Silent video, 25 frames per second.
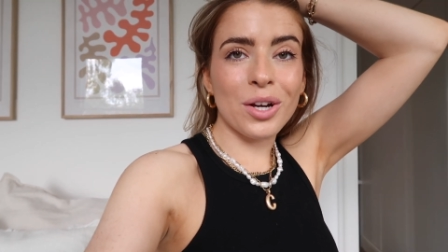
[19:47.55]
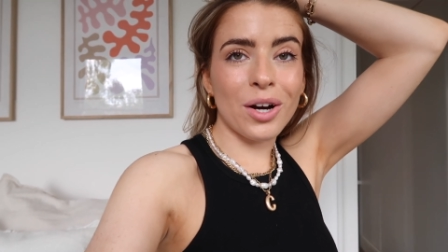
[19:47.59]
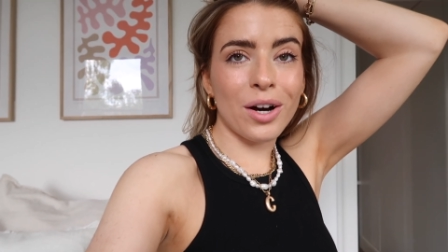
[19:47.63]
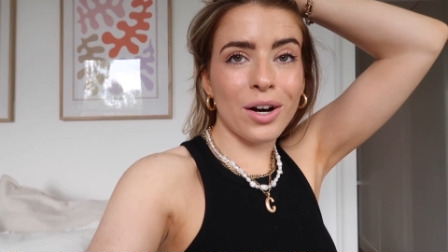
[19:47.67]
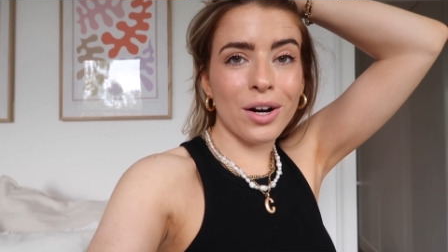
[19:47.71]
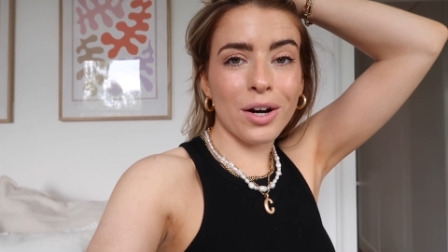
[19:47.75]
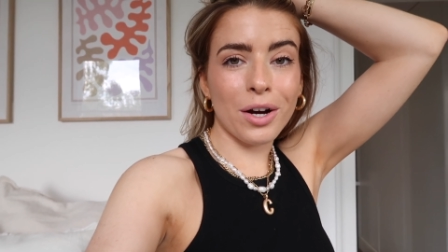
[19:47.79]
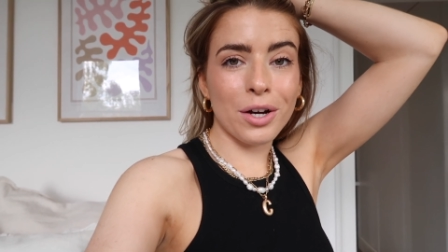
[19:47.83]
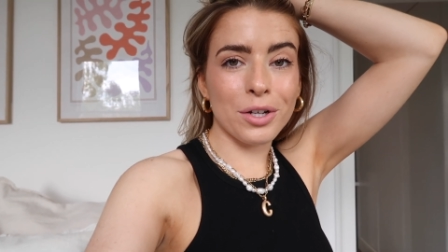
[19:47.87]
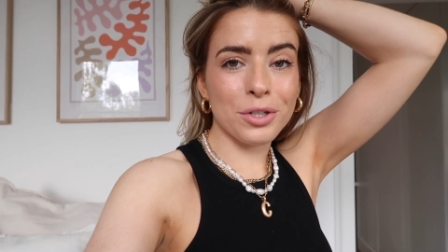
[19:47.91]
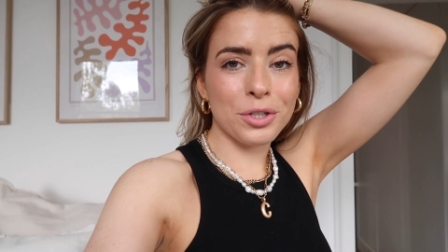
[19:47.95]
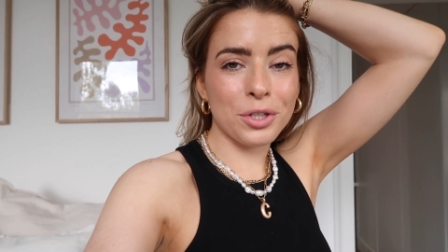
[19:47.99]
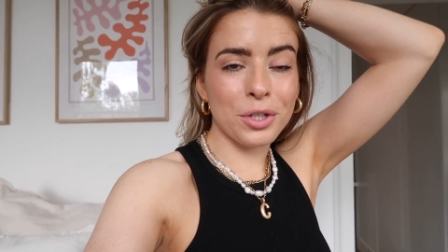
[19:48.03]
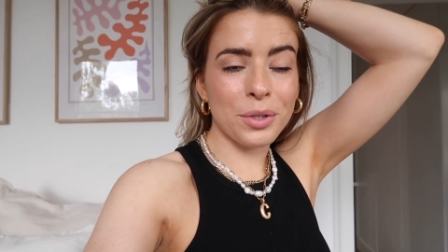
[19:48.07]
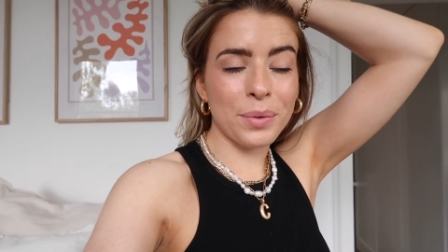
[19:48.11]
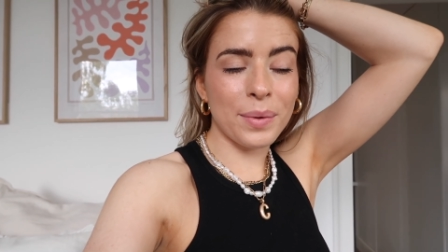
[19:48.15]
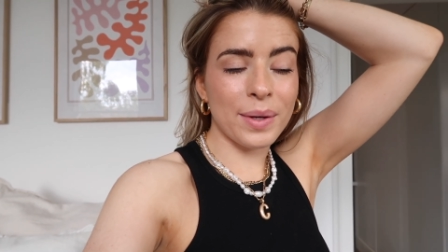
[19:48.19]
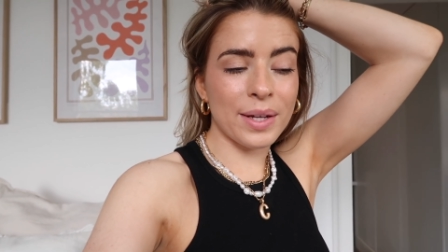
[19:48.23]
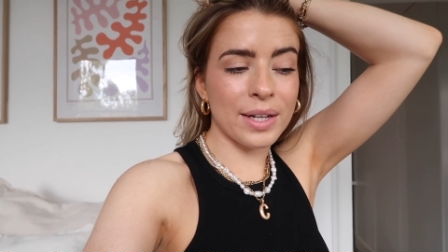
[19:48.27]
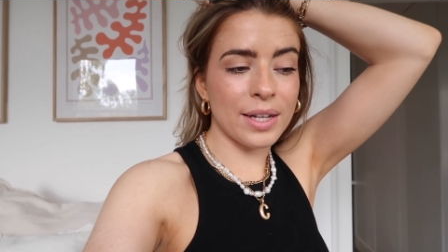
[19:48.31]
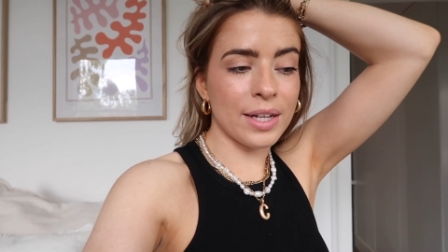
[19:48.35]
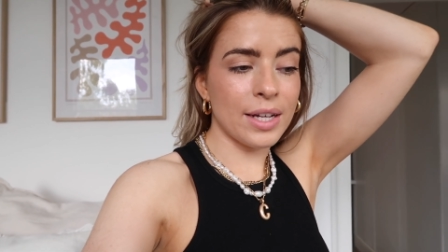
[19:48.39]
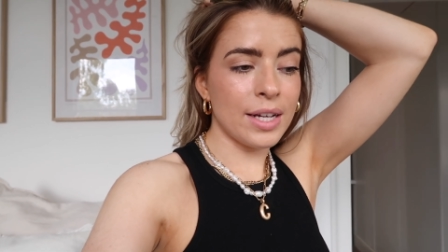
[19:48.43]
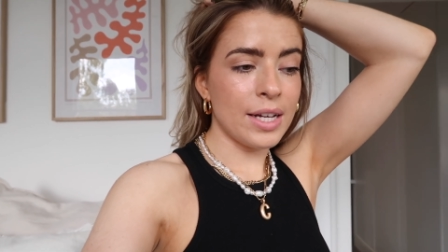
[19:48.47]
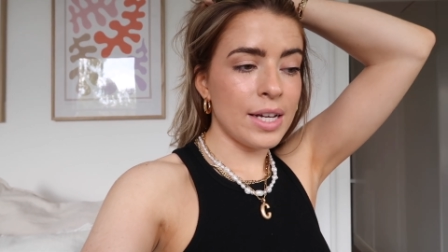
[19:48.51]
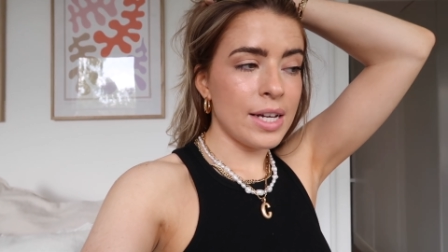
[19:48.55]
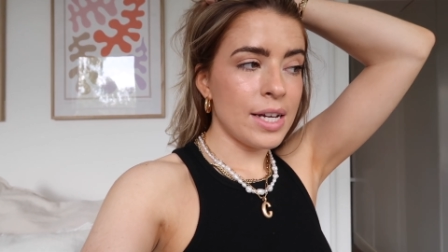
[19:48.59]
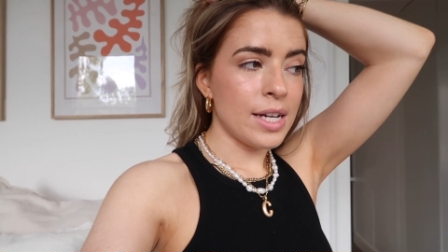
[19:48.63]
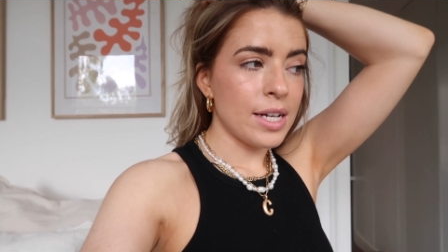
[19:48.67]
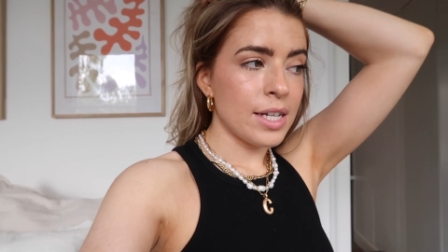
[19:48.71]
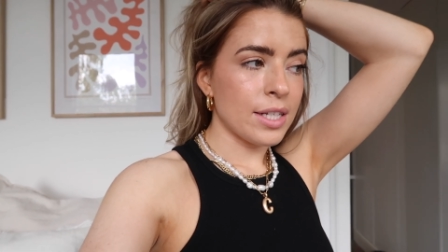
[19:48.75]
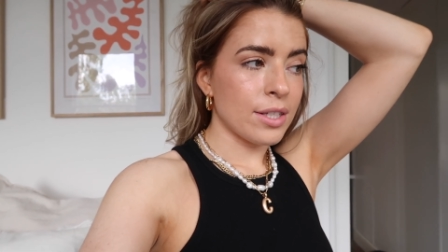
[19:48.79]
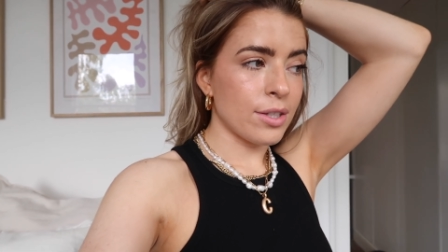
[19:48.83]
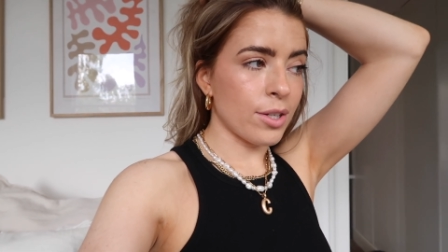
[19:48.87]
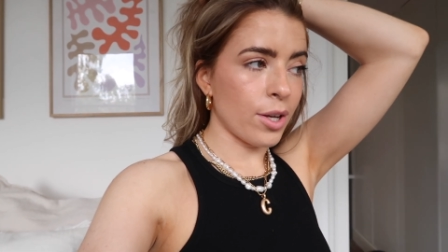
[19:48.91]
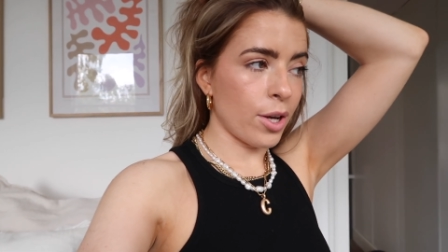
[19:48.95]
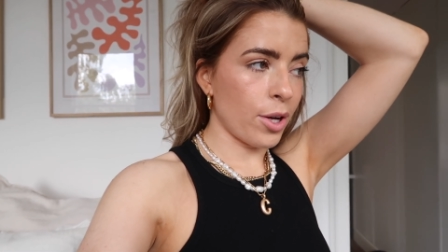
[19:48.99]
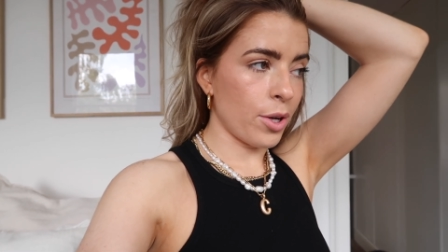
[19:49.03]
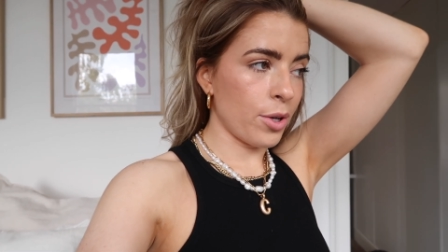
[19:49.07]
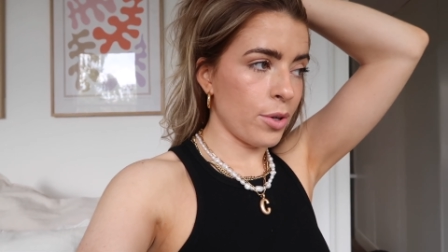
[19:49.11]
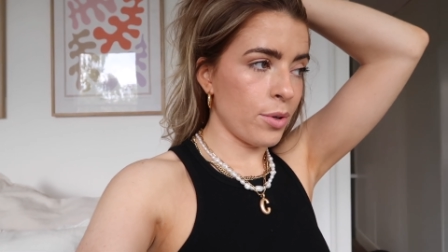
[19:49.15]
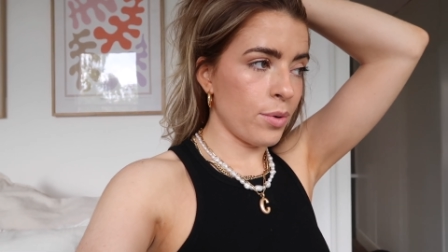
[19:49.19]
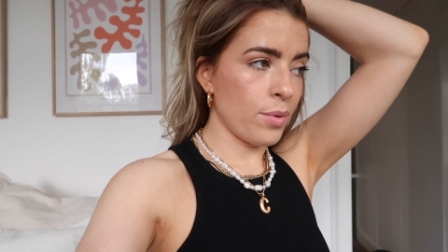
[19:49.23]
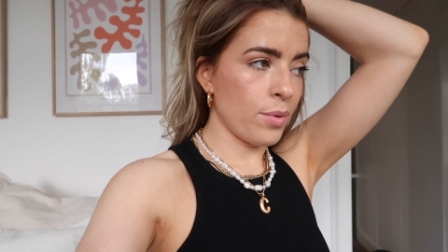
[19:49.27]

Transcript: can't go shooting. So